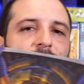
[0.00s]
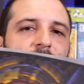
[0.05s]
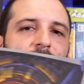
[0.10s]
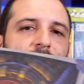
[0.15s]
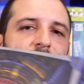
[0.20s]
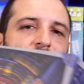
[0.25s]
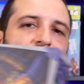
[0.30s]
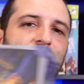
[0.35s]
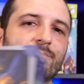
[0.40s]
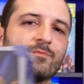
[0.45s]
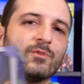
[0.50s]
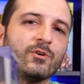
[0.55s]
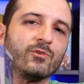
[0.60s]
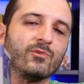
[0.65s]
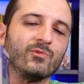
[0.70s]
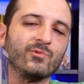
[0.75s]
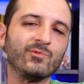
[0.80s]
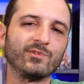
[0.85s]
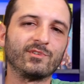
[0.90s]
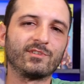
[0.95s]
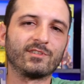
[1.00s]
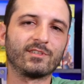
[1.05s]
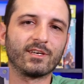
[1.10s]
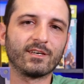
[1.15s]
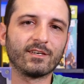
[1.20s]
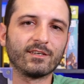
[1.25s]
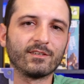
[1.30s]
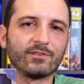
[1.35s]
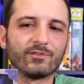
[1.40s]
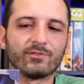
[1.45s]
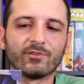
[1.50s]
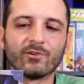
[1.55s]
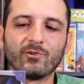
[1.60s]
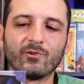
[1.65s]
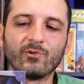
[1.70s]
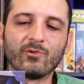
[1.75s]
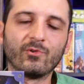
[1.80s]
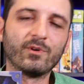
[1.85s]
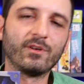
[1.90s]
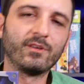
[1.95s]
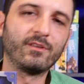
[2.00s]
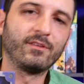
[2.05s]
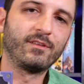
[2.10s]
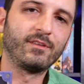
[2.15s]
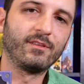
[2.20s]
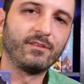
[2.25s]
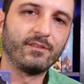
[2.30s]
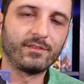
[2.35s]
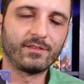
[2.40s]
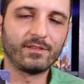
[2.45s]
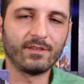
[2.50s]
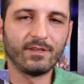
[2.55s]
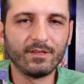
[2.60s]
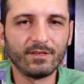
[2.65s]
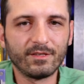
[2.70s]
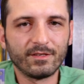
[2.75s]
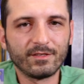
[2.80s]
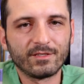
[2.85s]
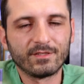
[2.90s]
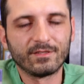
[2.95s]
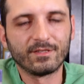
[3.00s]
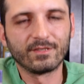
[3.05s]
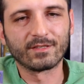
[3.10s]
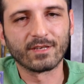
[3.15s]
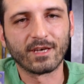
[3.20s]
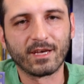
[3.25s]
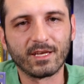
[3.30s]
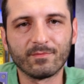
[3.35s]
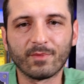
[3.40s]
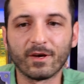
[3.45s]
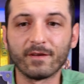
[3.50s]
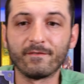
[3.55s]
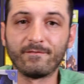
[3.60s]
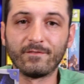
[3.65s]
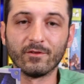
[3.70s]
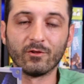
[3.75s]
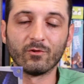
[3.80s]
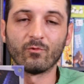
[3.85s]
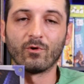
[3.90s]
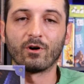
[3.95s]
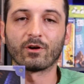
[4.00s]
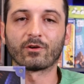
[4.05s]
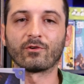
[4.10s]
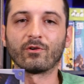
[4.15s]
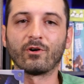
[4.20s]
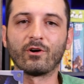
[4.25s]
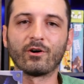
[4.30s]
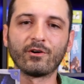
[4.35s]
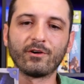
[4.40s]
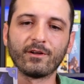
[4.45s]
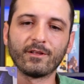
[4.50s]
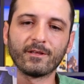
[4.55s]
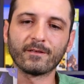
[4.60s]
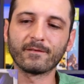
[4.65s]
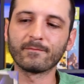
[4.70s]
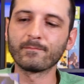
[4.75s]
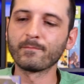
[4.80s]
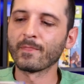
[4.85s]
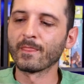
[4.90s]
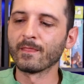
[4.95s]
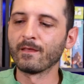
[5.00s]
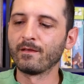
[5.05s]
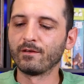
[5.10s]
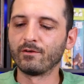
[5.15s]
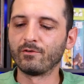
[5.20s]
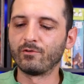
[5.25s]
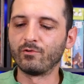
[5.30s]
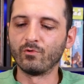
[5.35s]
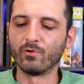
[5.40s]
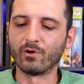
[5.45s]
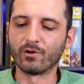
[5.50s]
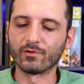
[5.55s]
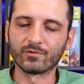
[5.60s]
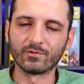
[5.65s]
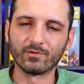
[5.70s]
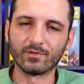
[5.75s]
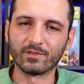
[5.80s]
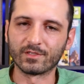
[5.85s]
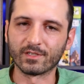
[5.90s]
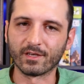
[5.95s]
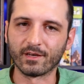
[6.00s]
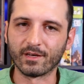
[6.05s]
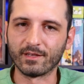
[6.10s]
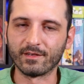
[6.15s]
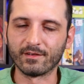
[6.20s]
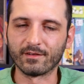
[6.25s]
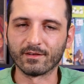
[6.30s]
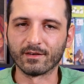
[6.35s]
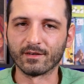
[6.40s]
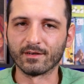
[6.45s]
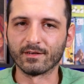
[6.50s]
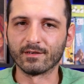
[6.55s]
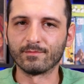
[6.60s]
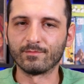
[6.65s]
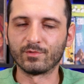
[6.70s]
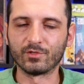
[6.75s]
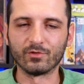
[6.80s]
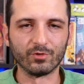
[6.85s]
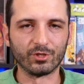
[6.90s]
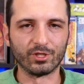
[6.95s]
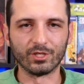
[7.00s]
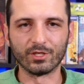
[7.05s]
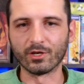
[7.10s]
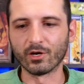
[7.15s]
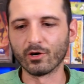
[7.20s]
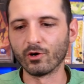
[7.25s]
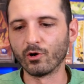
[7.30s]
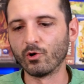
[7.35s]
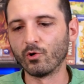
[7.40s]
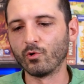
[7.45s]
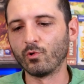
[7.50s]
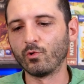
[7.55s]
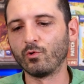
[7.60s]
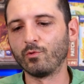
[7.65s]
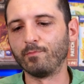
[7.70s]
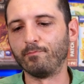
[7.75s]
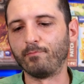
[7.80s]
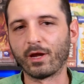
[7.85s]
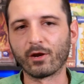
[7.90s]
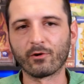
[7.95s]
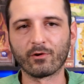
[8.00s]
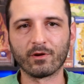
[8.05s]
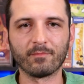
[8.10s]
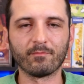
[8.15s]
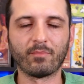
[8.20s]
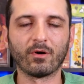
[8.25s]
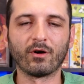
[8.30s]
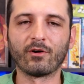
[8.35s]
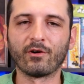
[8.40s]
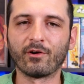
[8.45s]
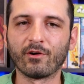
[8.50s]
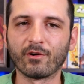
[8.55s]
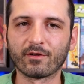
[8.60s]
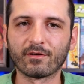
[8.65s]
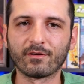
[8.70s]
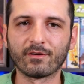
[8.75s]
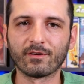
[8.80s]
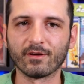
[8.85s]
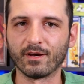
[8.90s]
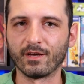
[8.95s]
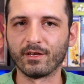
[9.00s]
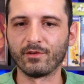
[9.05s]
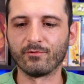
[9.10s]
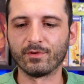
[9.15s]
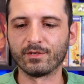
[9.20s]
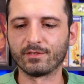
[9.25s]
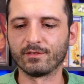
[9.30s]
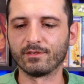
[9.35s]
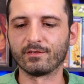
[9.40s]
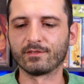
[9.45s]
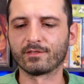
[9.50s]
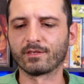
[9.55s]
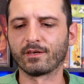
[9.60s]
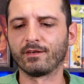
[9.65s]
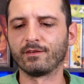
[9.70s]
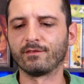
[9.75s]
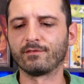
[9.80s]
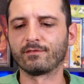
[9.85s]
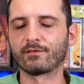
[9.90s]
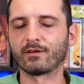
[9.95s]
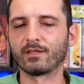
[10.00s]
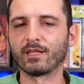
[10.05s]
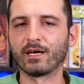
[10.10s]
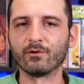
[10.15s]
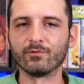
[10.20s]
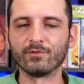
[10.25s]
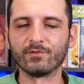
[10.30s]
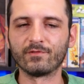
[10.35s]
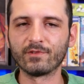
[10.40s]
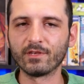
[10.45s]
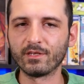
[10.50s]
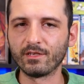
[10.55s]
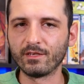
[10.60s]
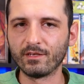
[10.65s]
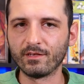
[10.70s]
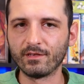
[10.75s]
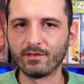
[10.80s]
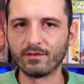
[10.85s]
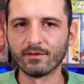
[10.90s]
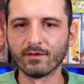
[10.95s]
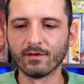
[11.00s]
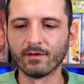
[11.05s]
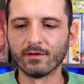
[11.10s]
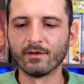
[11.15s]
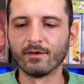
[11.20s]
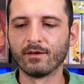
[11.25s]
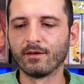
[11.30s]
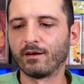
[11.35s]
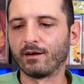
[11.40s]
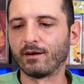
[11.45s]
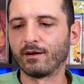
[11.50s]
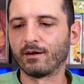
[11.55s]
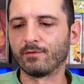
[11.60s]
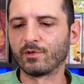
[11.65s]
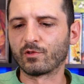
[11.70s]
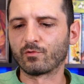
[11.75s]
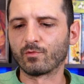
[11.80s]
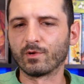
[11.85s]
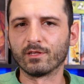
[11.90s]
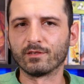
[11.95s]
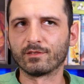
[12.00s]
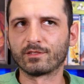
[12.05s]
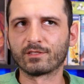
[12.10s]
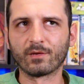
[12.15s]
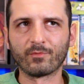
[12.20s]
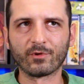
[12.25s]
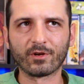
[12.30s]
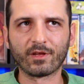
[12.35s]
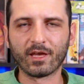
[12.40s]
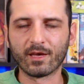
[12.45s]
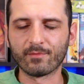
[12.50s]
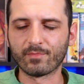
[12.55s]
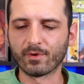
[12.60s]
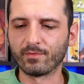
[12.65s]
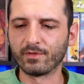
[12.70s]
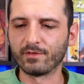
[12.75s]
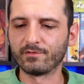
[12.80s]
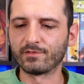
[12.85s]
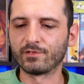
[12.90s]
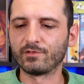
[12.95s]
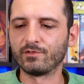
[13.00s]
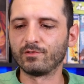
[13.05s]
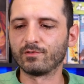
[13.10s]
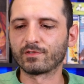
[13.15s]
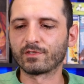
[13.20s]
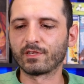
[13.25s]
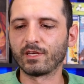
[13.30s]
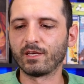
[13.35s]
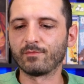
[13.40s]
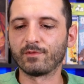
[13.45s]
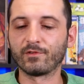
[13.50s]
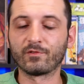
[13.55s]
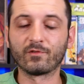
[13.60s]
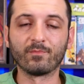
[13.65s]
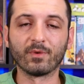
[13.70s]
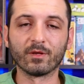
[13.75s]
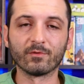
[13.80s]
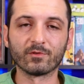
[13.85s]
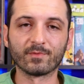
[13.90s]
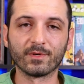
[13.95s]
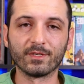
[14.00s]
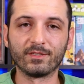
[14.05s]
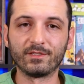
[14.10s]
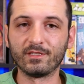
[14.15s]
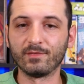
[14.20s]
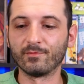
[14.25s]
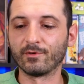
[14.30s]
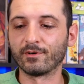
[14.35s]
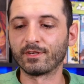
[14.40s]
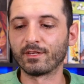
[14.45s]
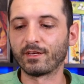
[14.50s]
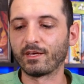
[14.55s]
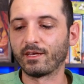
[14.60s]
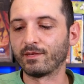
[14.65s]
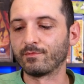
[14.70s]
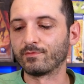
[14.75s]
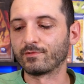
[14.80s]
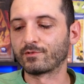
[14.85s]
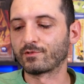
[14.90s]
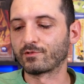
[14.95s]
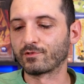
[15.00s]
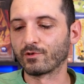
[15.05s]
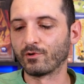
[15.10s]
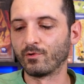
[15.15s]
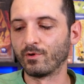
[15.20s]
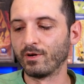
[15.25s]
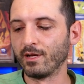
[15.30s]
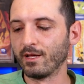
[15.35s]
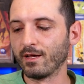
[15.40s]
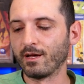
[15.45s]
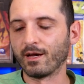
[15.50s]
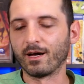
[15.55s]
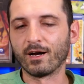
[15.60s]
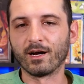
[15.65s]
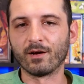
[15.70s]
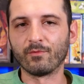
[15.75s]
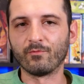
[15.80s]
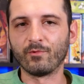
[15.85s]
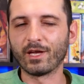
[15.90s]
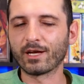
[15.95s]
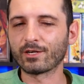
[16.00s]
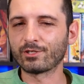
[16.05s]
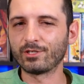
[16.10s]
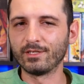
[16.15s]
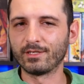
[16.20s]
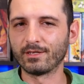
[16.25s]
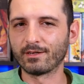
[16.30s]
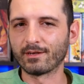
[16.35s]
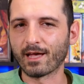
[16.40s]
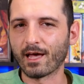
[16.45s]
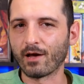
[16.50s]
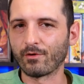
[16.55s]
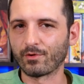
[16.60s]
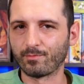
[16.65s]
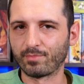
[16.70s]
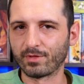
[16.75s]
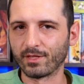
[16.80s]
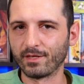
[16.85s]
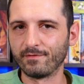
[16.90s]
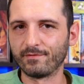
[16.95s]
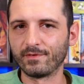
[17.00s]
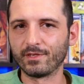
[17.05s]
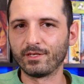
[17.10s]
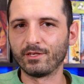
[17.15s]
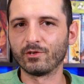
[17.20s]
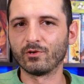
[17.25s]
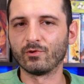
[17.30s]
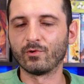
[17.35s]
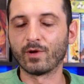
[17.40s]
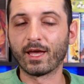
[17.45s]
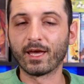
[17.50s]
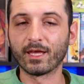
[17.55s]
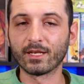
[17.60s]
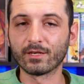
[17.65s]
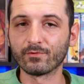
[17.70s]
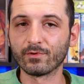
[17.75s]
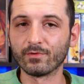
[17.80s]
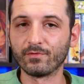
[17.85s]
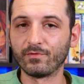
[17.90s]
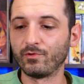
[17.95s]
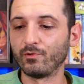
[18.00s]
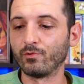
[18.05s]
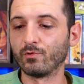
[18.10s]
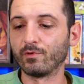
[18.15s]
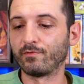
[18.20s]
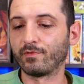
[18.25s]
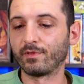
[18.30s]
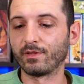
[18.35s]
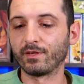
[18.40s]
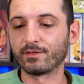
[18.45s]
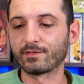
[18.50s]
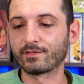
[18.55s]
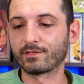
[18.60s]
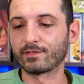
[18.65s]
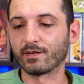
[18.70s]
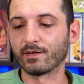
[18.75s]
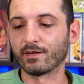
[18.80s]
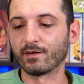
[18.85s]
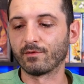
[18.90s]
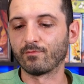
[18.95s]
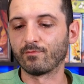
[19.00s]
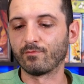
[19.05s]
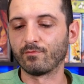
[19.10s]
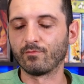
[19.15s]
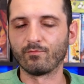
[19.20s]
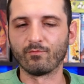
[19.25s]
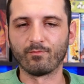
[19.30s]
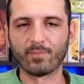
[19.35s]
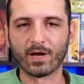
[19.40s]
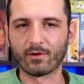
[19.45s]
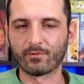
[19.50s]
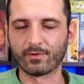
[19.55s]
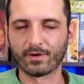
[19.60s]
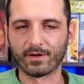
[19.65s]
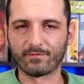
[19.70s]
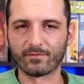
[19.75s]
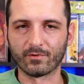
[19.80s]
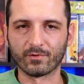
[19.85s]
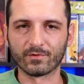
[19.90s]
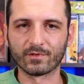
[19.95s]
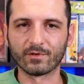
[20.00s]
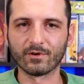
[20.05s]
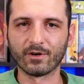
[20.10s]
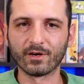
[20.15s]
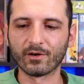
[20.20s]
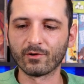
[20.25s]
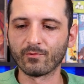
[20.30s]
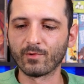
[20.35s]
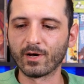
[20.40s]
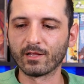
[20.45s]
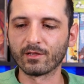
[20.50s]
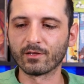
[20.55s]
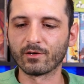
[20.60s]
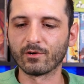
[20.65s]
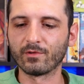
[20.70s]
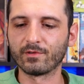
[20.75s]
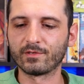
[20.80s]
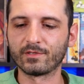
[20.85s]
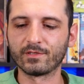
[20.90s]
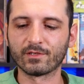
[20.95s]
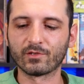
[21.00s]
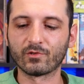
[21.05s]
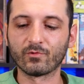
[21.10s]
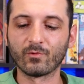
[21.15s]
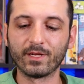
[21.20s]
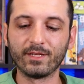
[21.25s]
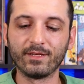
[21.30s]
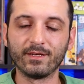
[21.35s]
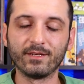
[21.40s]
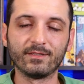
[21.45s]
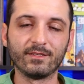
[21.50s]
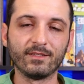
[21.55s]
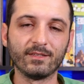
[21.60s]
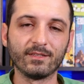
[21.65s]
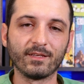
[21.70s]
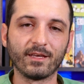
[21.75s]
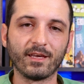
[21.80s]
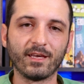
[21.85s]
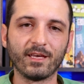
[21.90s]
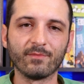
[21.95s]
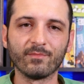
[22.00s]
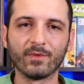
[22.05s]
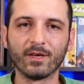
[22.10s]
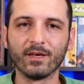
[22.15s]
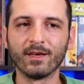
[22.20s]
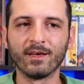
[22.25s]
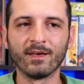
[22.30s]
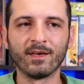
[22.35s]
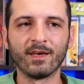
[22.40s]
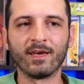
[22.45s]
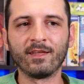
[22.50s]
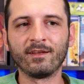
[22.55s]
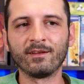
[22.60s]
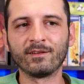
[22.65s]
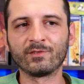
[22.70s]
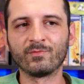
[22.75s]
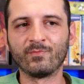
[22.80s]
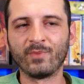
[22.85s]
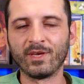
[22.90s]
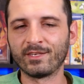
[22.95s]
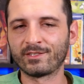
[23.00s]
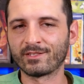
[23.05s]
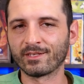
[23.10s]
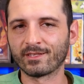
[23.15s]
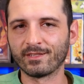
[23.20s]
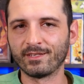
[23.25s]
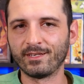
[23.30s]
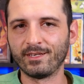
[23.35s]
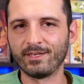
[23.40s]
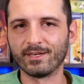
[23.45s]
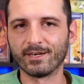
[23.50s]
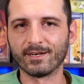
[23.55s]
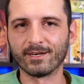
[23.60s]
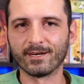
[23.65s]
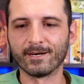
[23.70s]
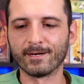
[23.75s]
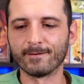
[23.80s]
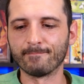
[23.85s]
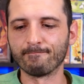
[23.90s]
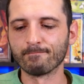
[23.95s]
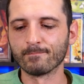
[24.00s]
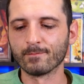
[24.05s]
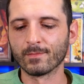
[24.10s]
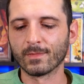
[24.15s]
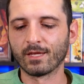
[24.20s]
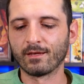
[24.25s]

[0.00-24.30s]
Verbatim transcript: Gizmos. So this is designed by Phil Walker Harding who also designed uh, Sushi Go, Barenpark. Uh, he recently designed Cloud City. Um, as well as Summer Camp, I believe is his newest game, and this is published by CMON Games. So um, we actually did a how to play video and a review of this uh, back when I first got it a while ago. This is a 2018 game, and it is basically um,